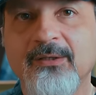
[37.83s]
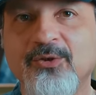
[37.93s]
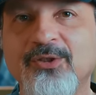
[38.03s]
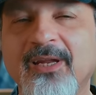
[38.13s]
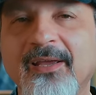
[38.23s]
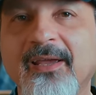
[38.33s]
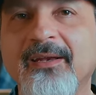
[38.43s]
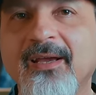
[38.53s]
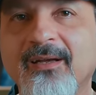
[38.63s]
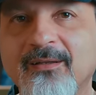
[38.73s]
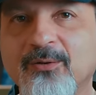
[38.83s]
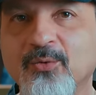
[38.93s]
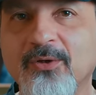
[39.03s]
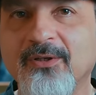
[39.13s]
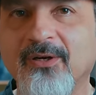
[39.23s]
Just like any other
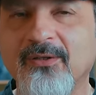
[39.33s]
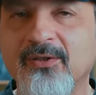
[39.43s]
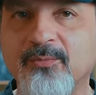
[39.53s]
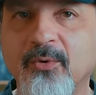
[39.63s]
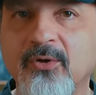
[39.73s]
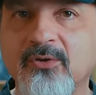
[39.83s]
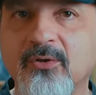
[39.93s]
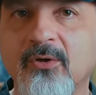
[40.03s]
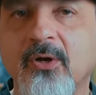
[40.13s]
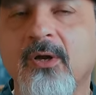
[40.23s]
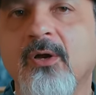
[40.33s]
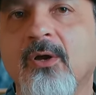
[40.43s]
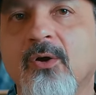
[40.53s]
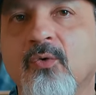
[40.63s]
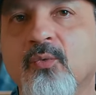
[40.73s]
tool at our disposal,
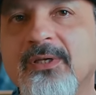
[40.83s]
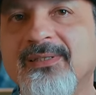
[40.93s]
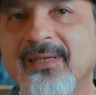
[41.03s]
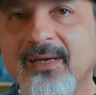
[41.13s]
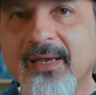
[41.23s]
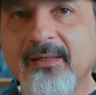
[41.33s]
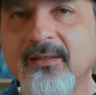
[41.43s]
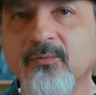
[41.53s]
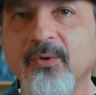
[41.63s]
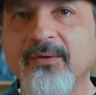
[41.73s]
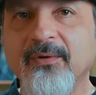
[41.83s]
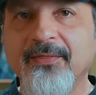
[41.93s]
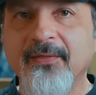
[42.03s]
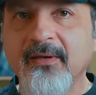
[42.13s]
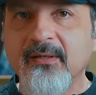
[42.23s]
we select it when we
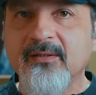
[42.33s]
think it's